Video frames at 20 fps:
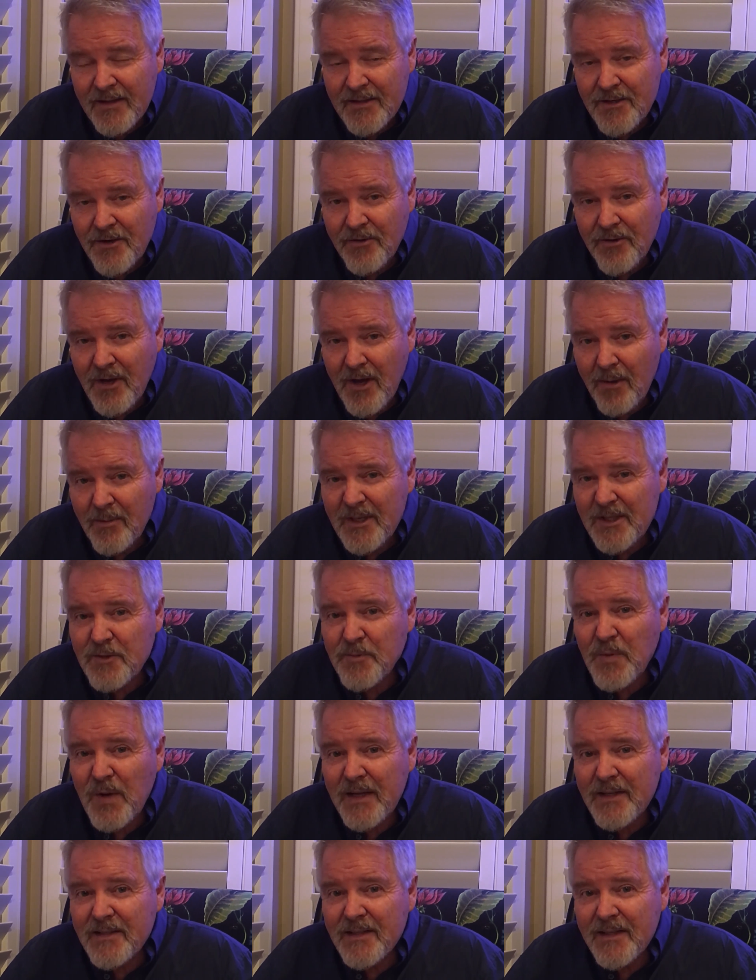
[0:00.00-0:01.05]
So come
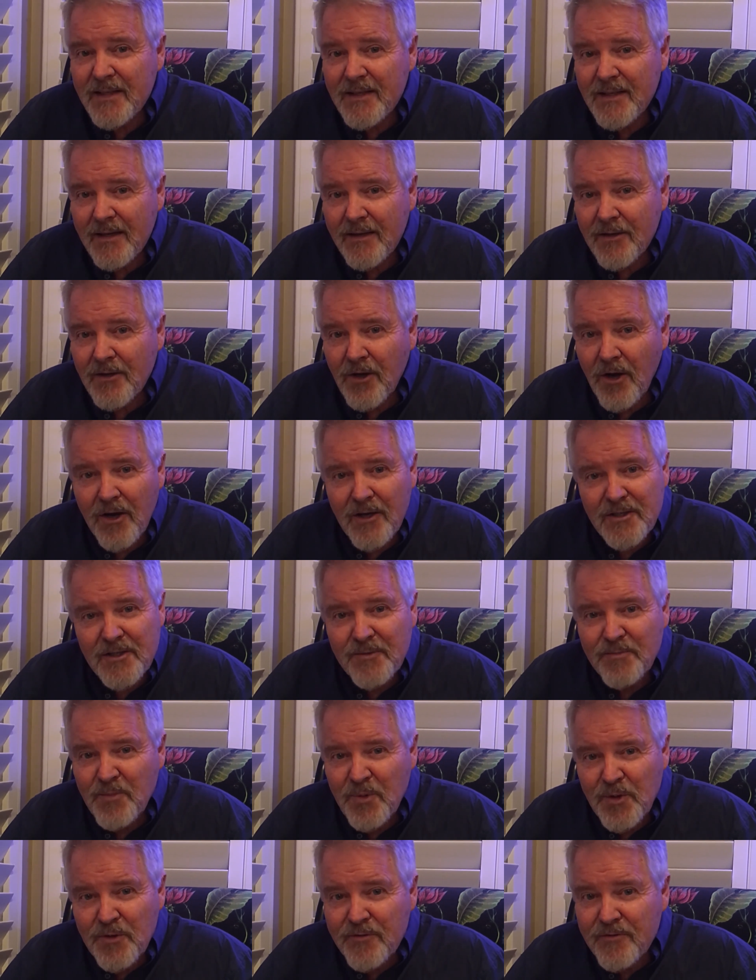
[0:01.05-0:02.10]
expecting God to
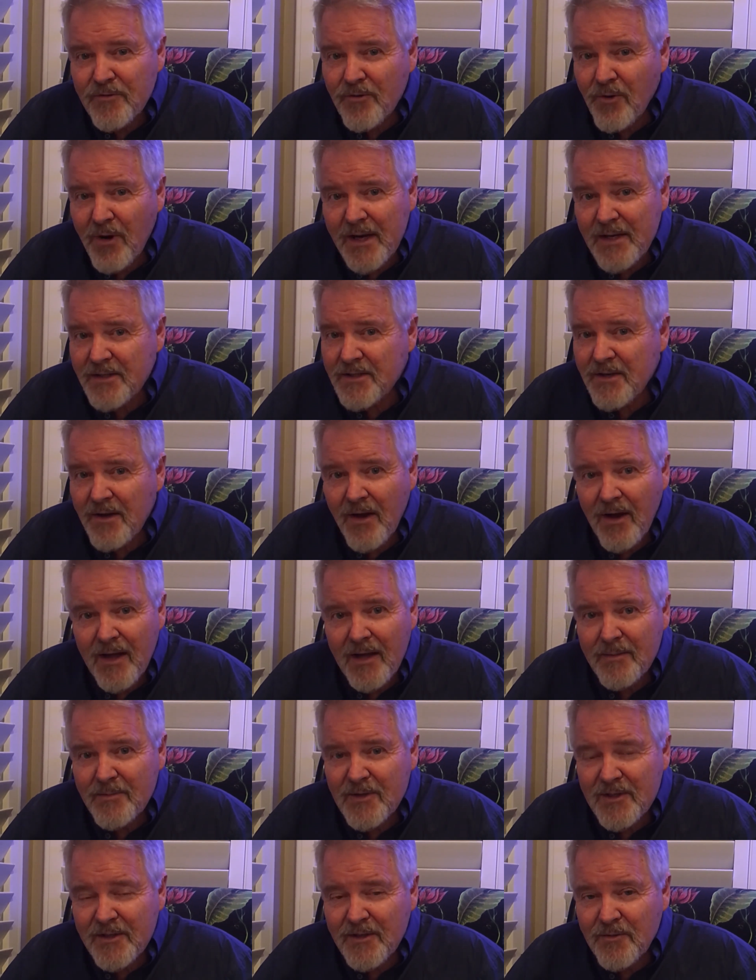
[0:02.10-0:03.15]
move great
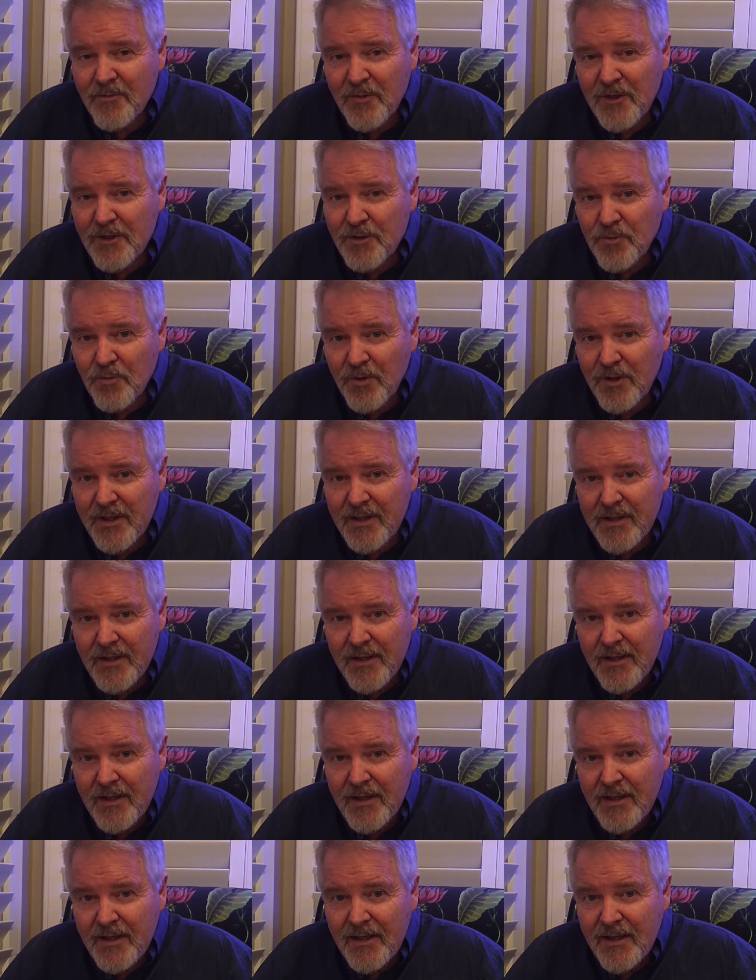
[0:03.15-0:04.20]
times in which we,
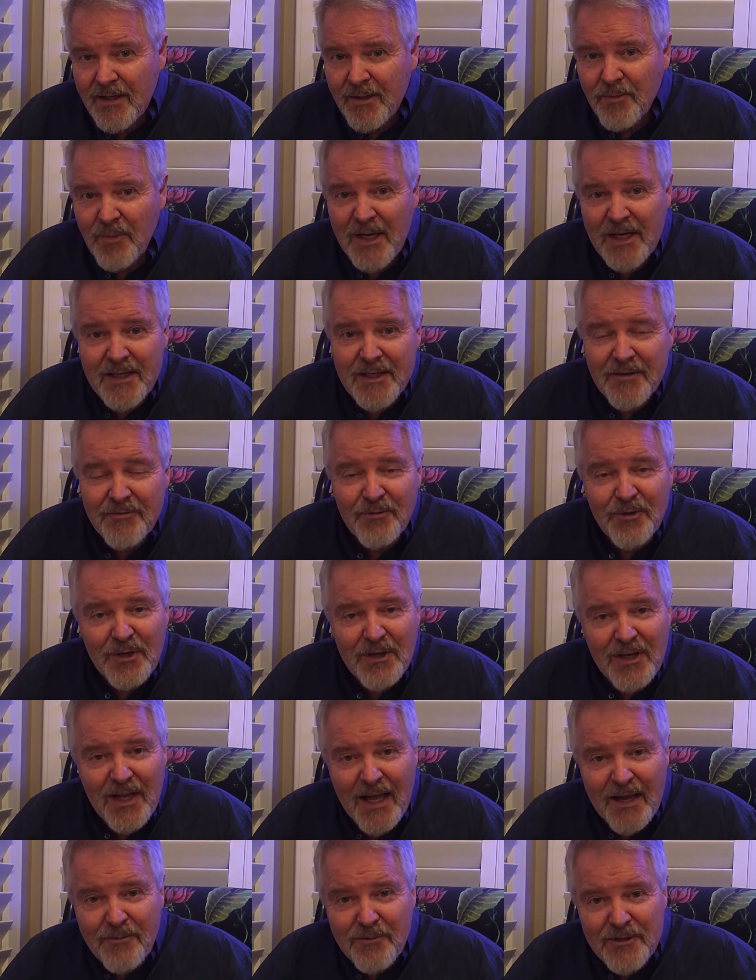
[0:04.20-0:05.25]
in many
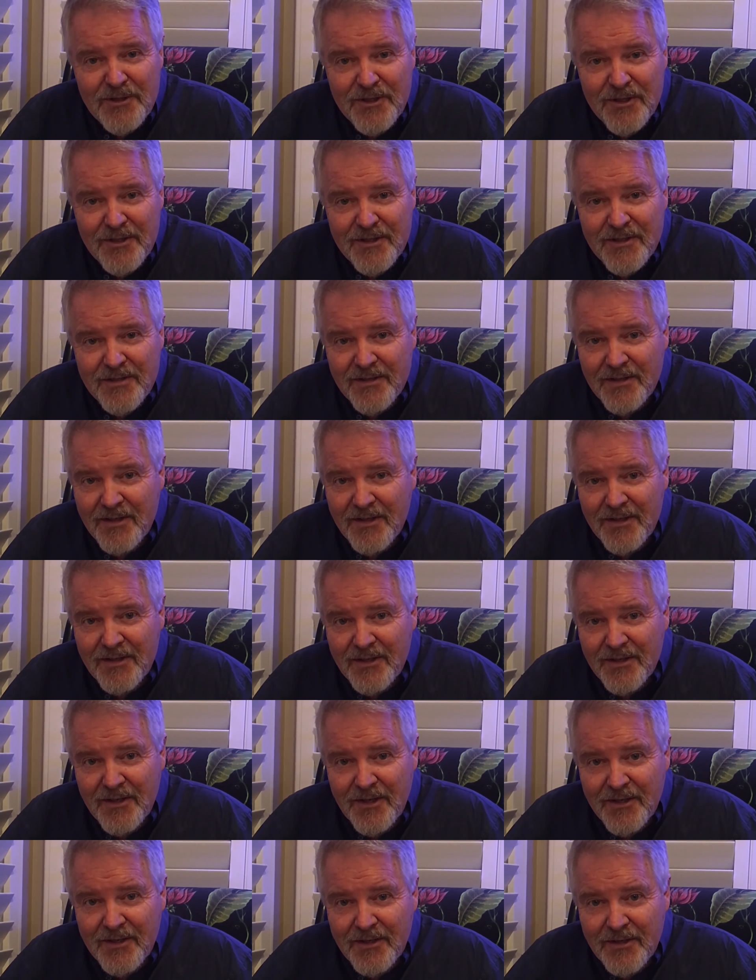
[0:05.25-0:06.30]
different languages,
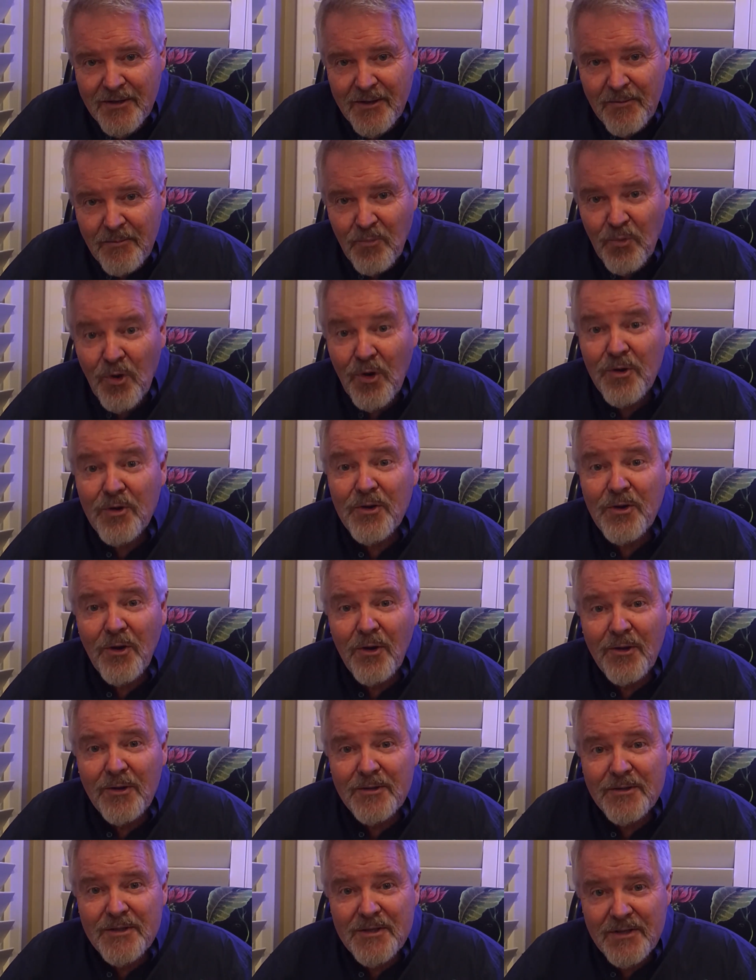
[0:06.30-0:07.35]
in the
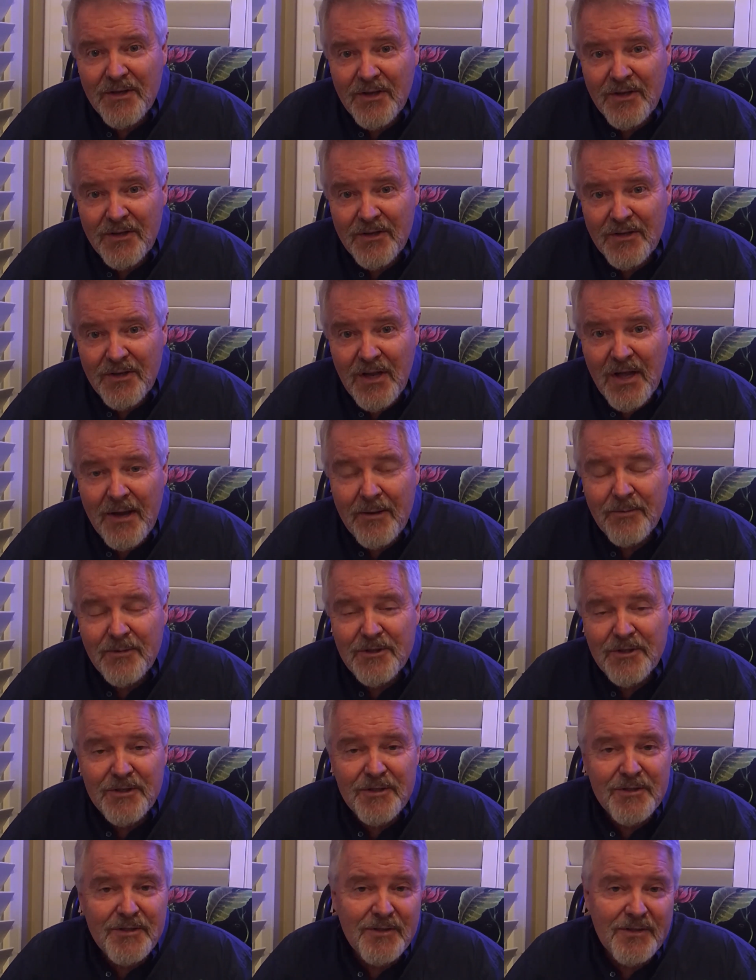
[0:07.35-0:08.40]
protocols and
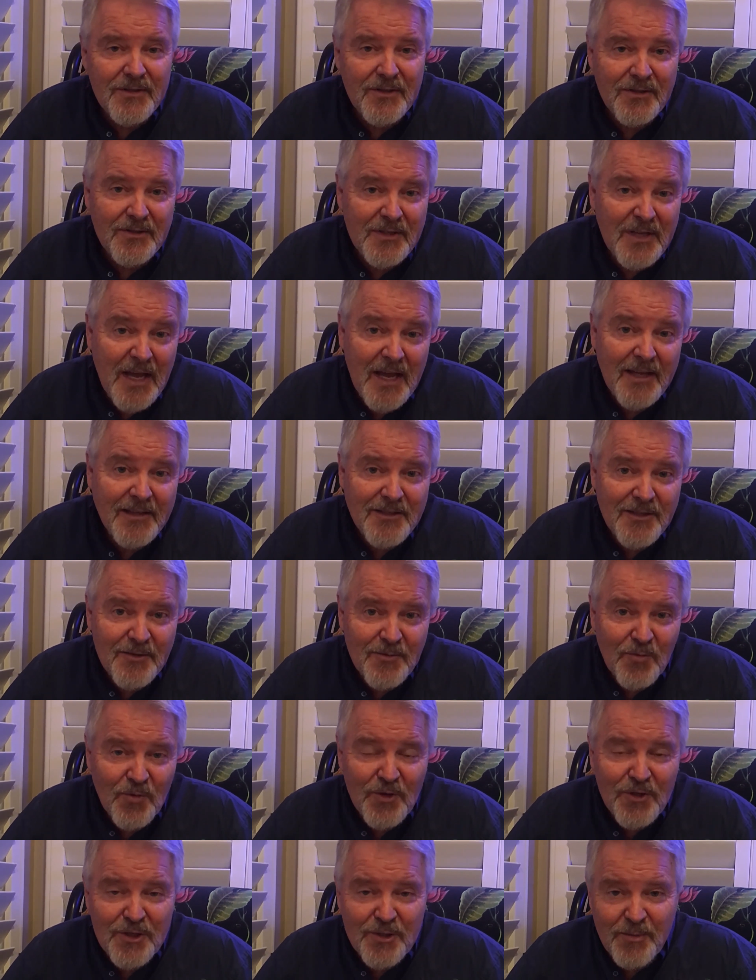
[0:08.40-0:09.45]
languages and dance
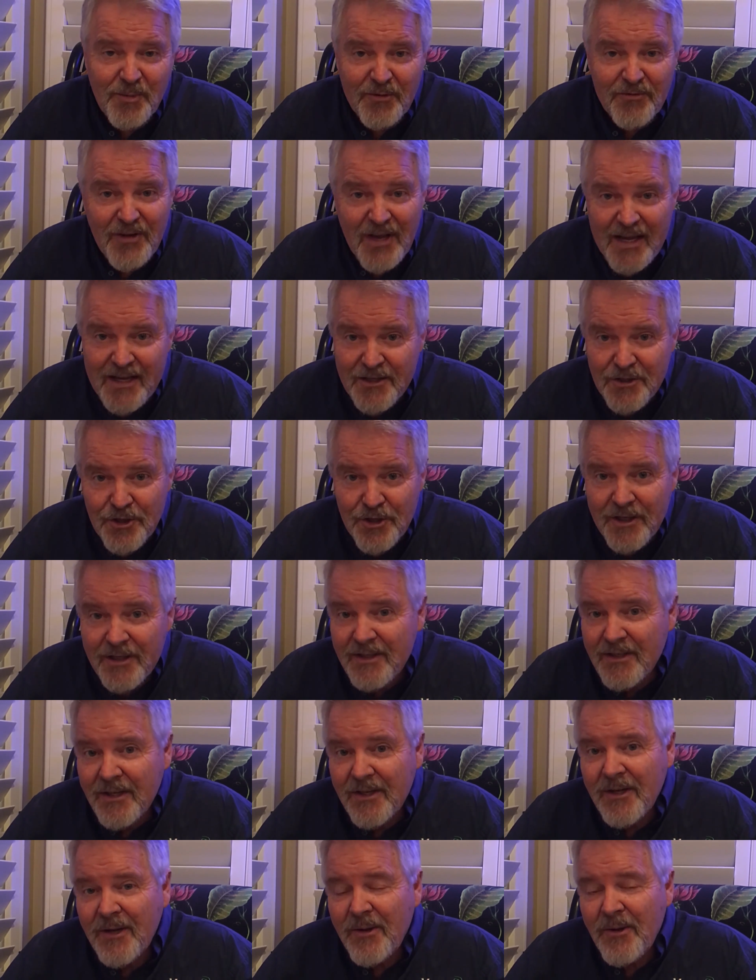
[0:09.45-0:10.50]
and worship of Asia,
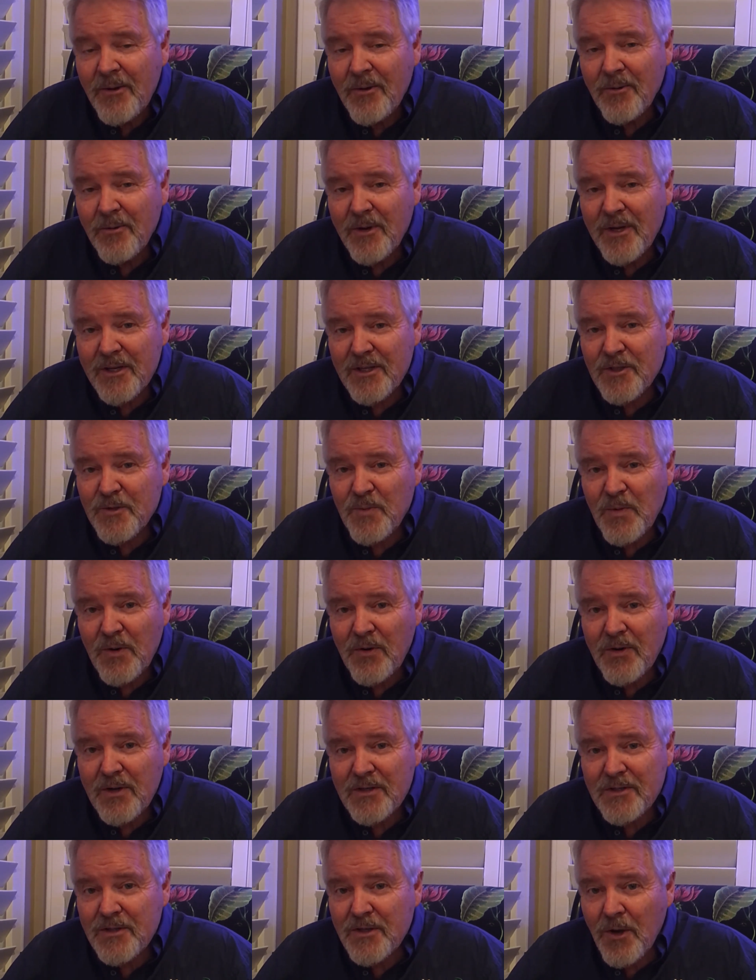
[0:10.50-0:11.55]
we
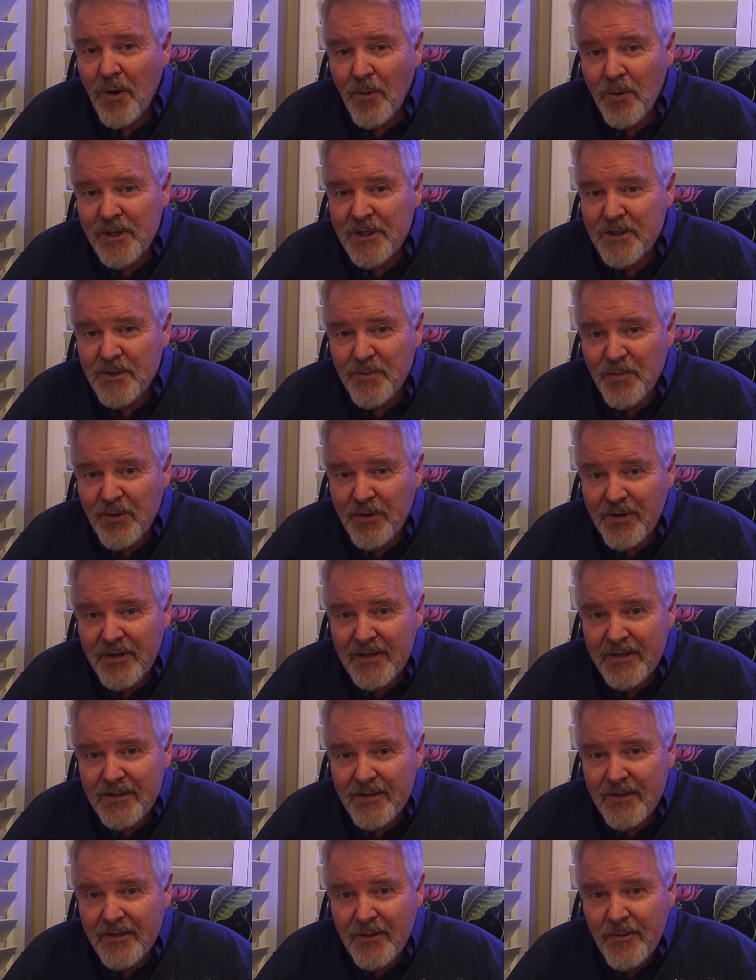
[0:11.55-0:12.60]
experience the Holy Spirit.